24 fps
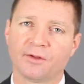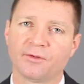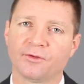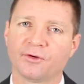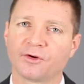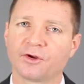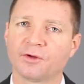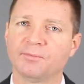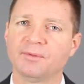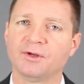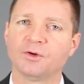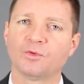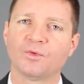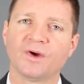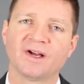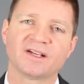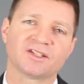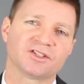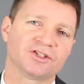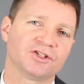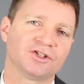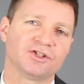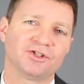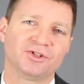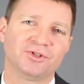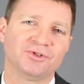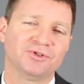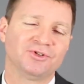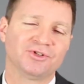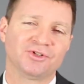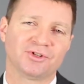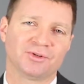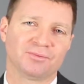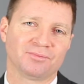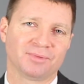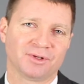There could be
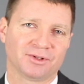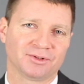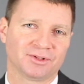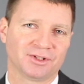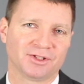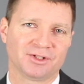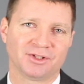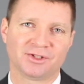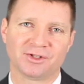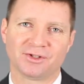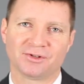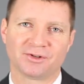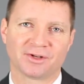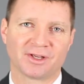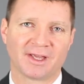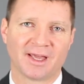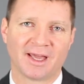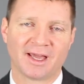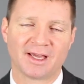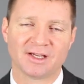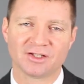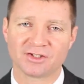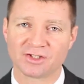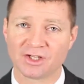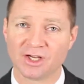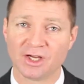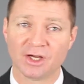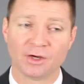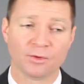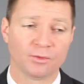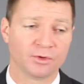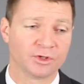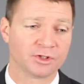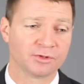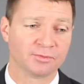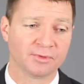restitution built into your case,
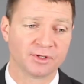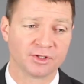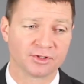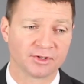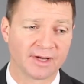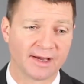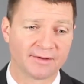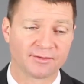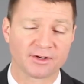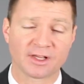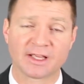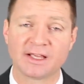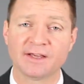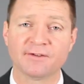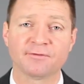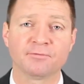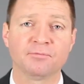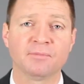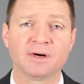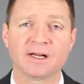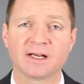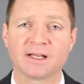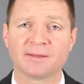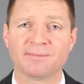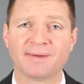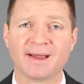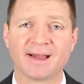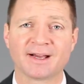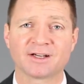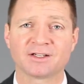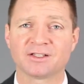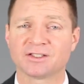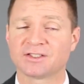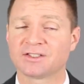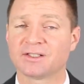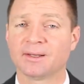which means you have to give money
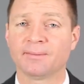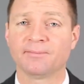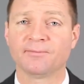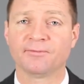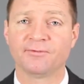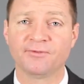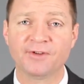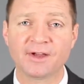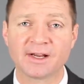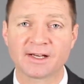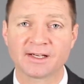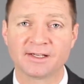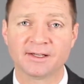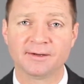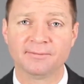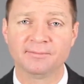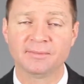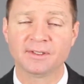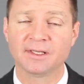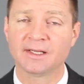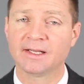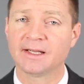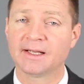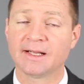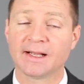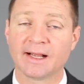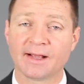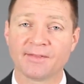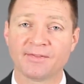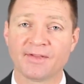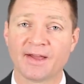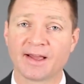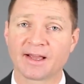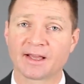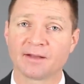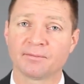back to some victim,
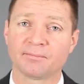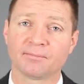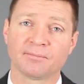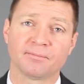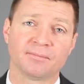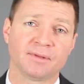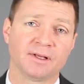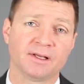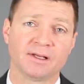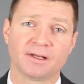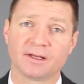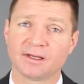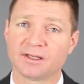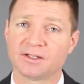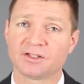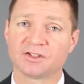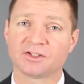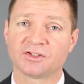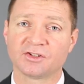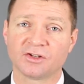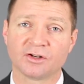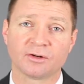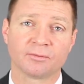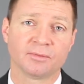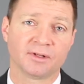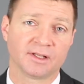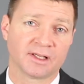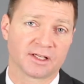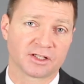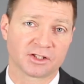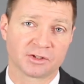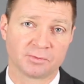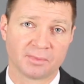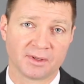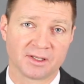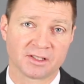and that can be considerably
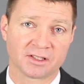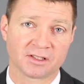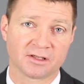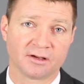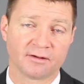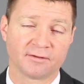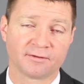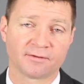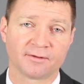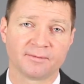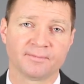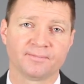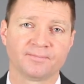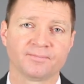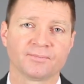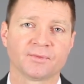expensive.